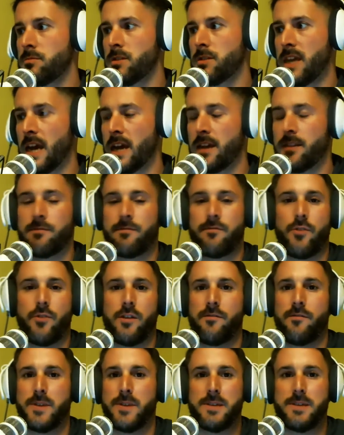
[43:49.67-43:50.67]
get in
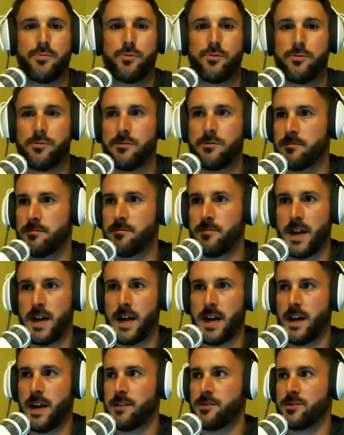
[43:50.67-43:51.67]
front of people
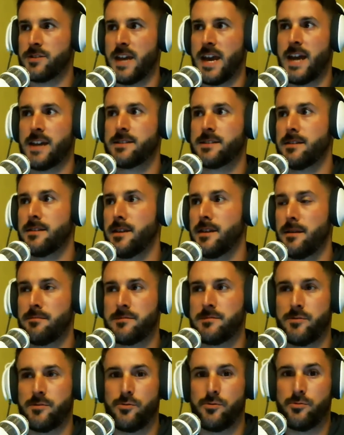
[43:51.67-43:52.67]
by just asking
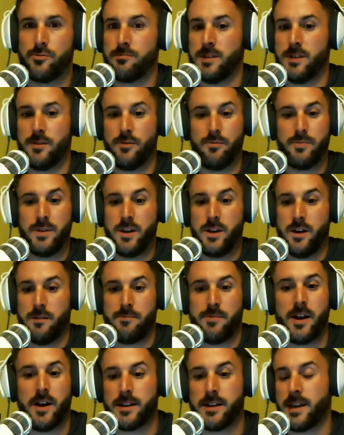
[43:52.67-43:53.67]
them to either be on a
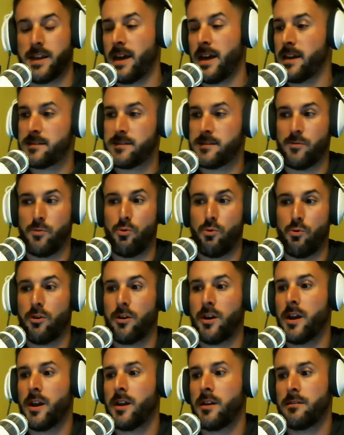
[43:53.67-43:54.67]
podcast
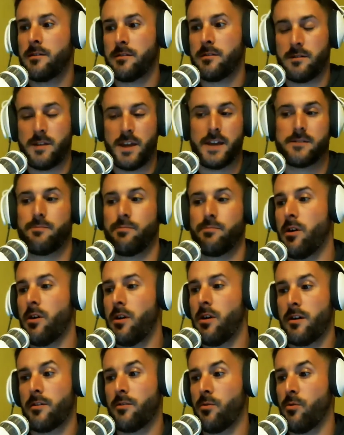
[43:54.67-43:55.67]
or to guest
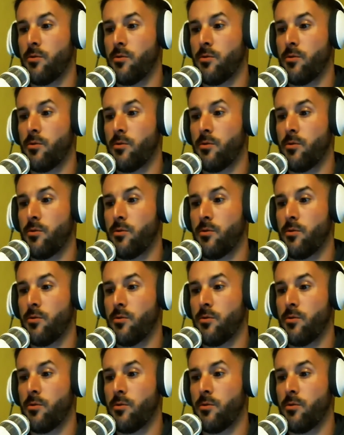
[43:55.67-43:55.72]
blog,